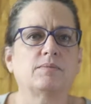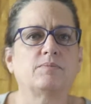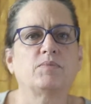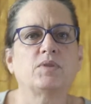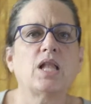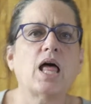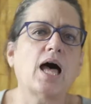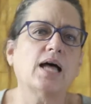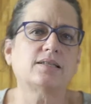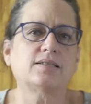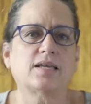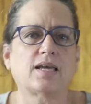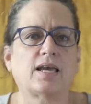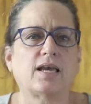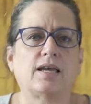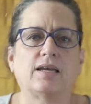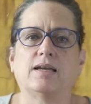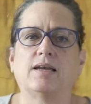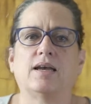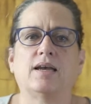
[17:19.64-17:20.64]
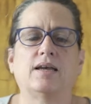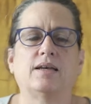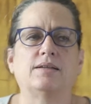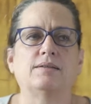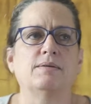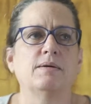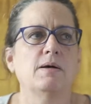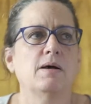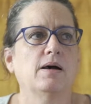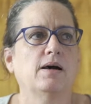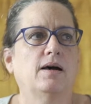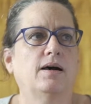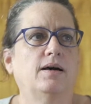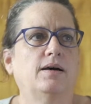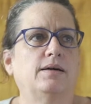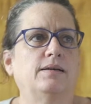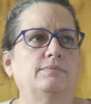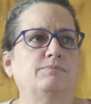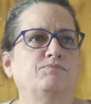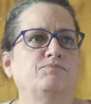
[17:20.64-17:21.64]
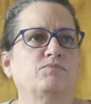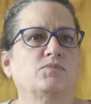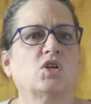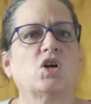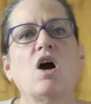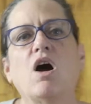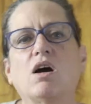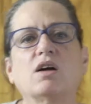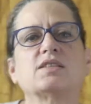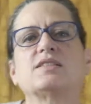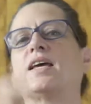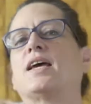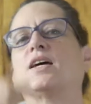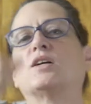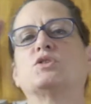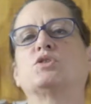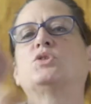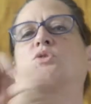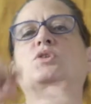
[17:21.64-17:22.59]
latte, and cocktails,